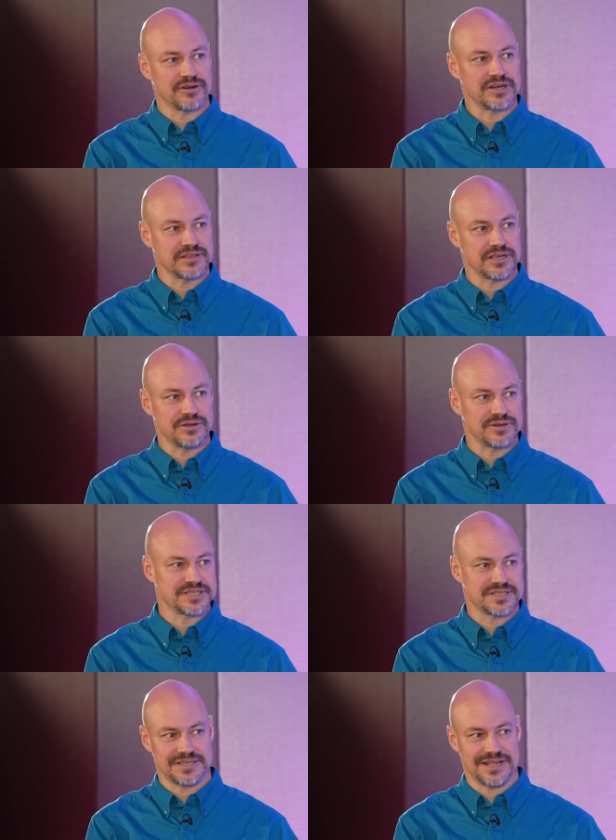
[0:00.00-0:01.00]
learning the
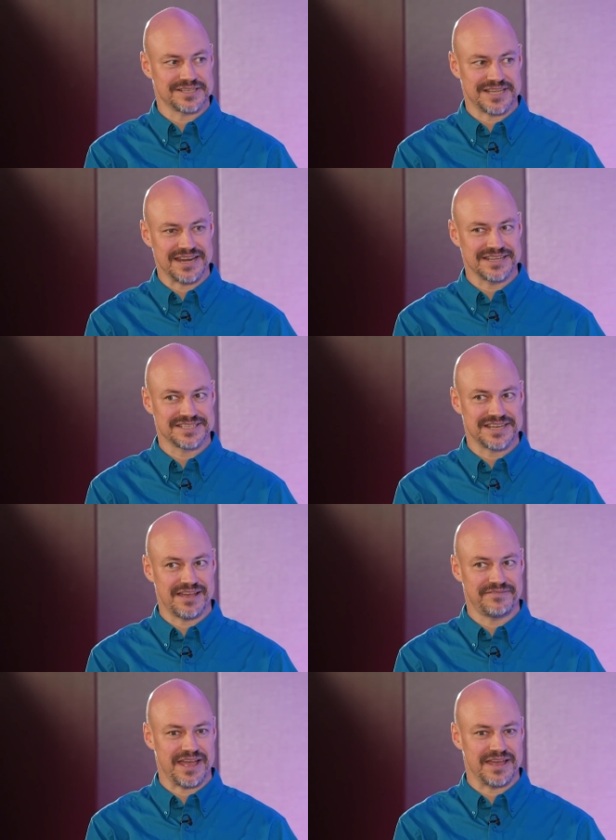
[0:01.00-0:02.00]
newest exciting stuff,